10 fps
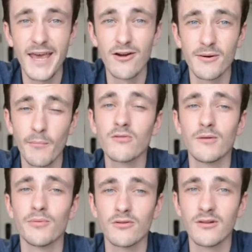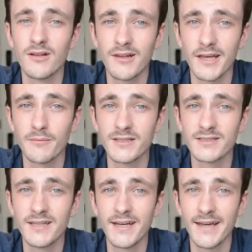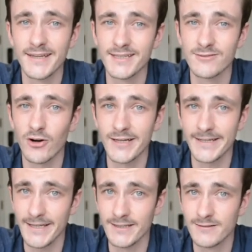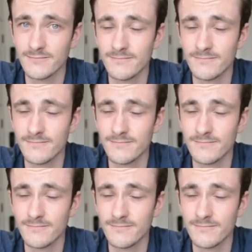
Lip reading: tearing multiple ligaments in his right knee.